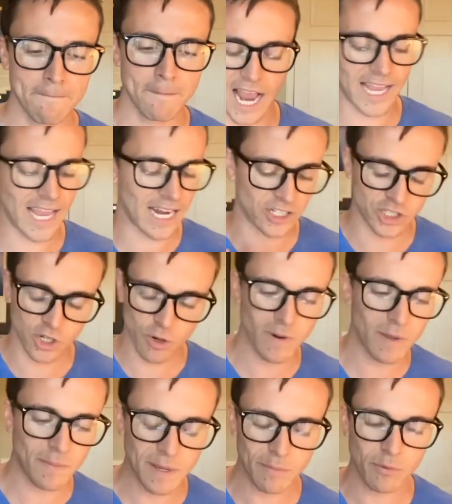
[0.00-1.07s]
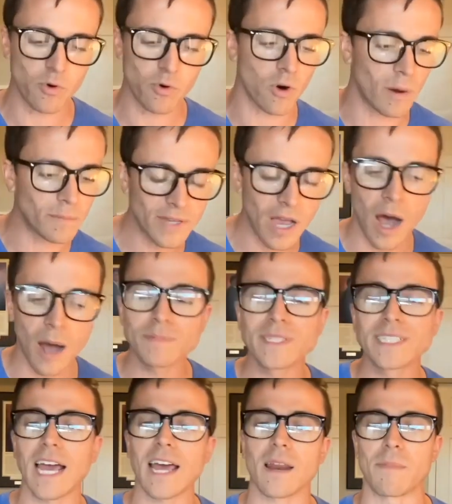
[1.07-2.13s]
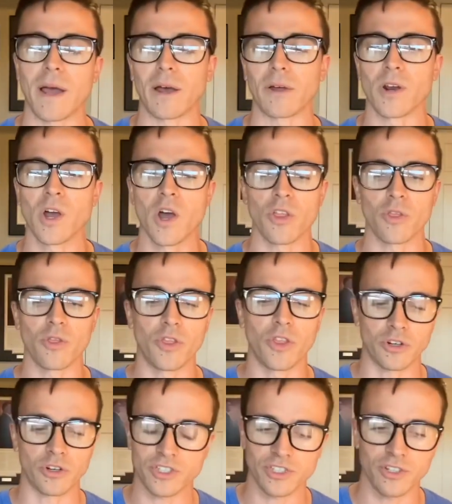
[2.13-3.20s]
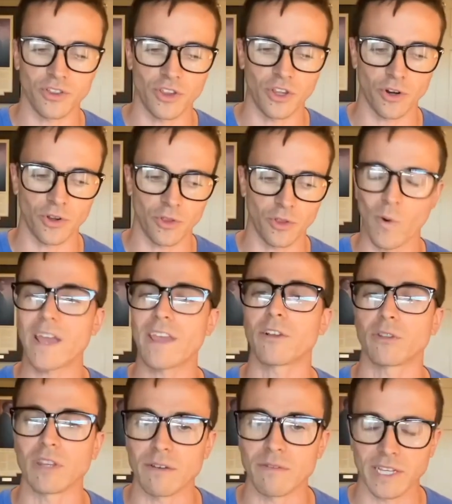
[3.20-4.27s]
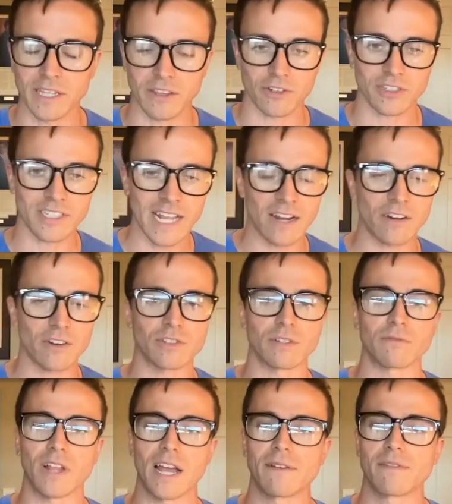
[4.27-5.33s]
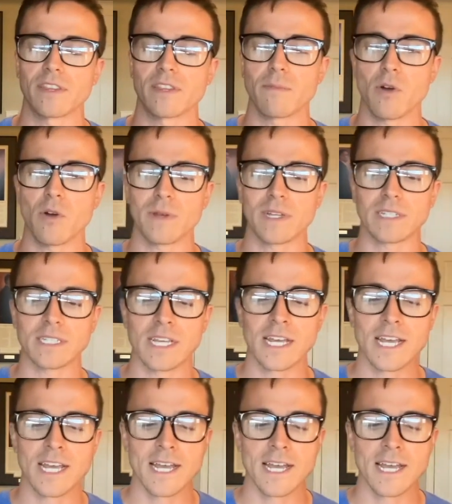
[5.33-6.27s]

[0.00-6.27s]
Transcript: I catch so many people who are upset about their their the way they're living, their standards of life at the moment,